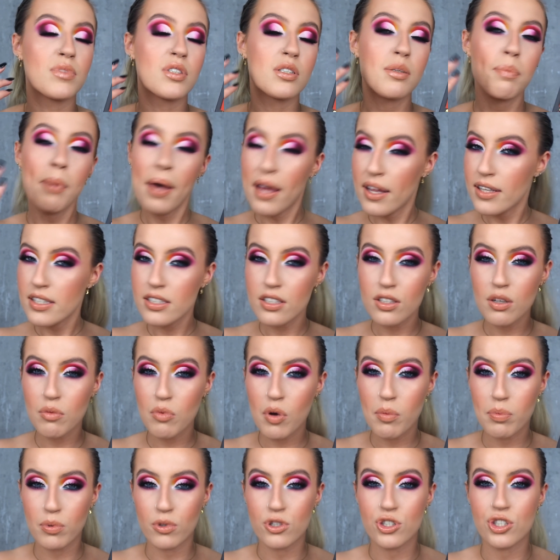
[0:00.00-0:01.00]
depending on
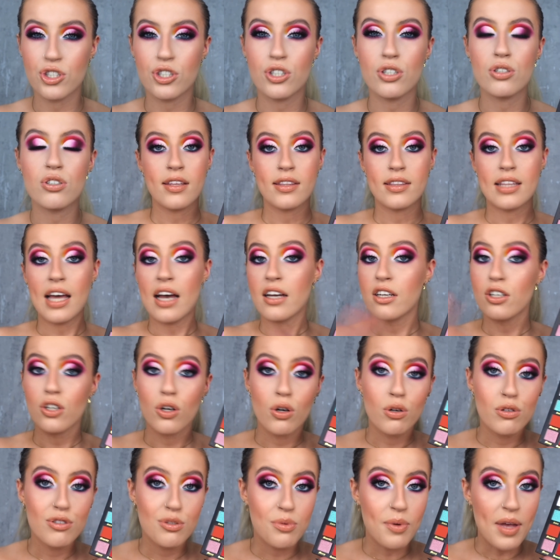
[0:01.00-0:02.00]
what brush you use. That
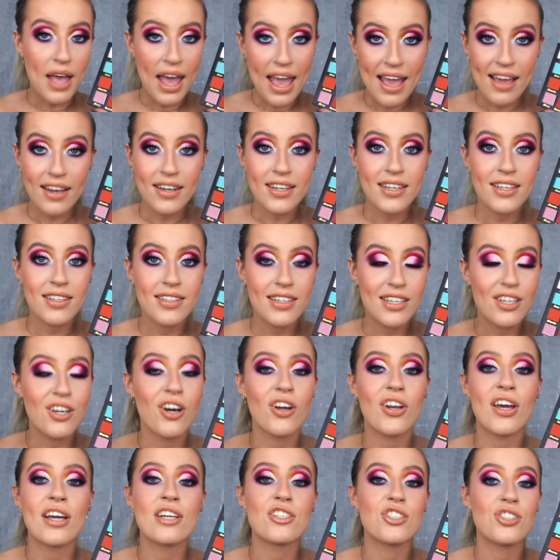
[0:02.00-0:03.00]
goes with any
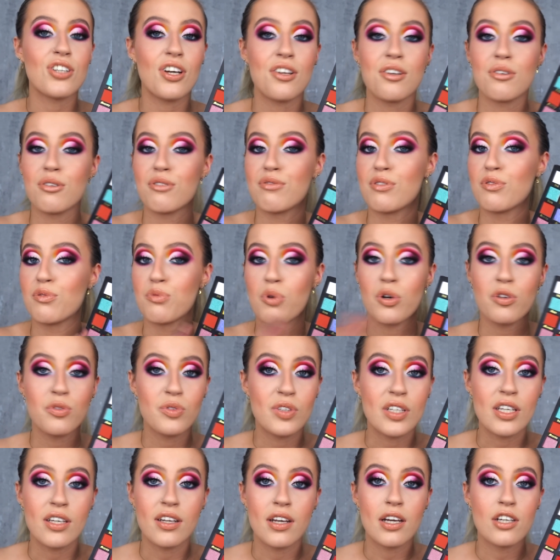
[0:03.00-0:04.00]
neon eyeshadow. If you've worked
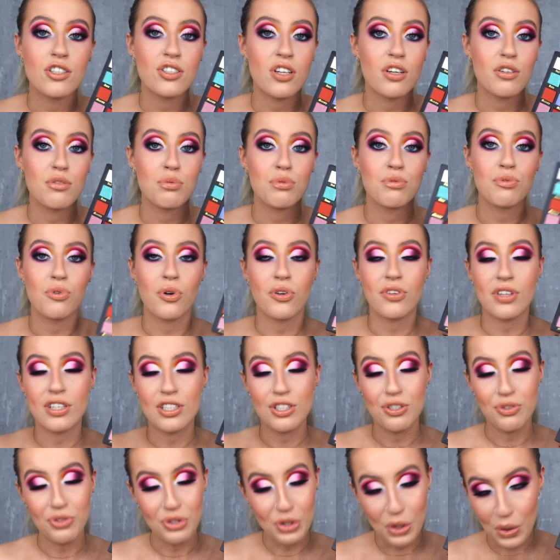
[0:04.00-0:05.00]
with neon eyeshadows before,
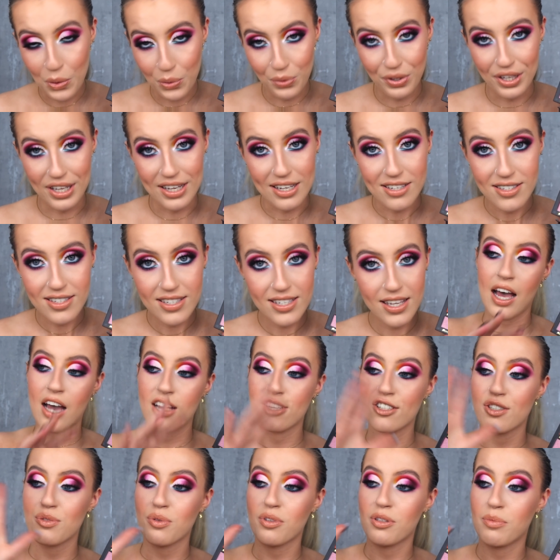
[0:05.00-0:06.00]
then you know this.
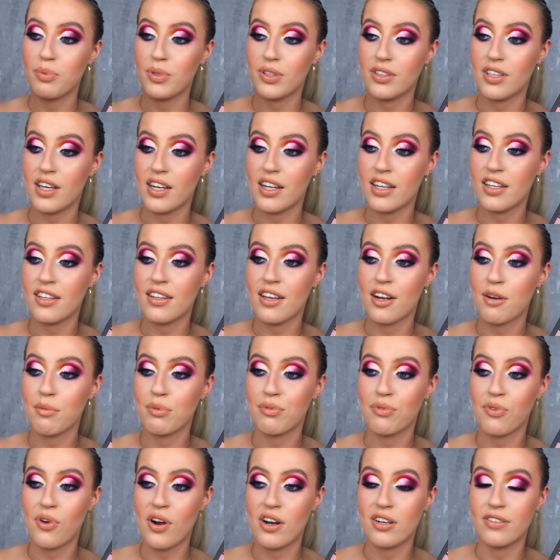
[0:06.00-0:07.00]
I just want to put that in there
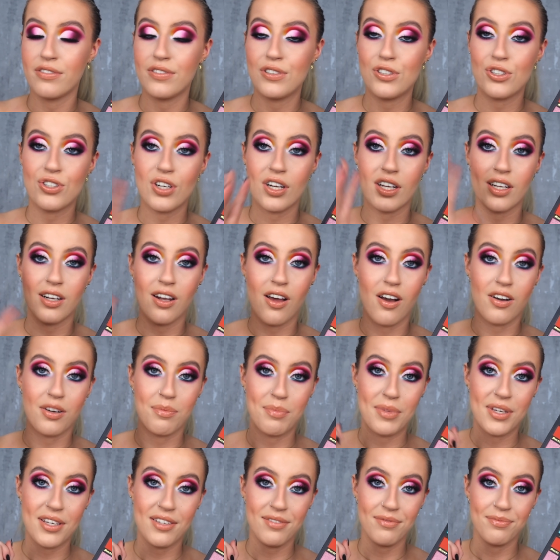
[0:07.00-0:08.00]
before any of you try to
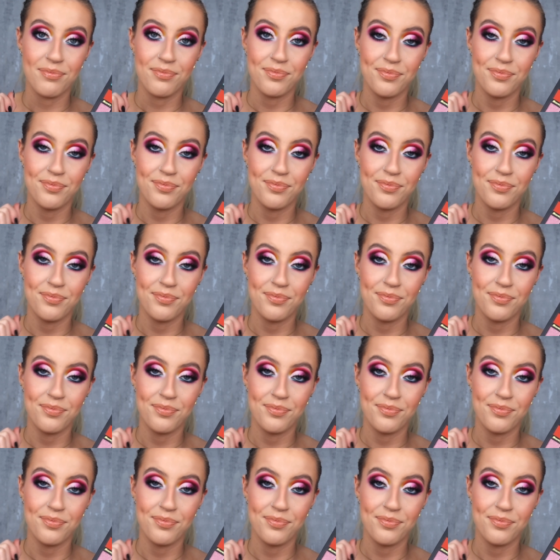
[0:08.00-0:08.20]
clock me.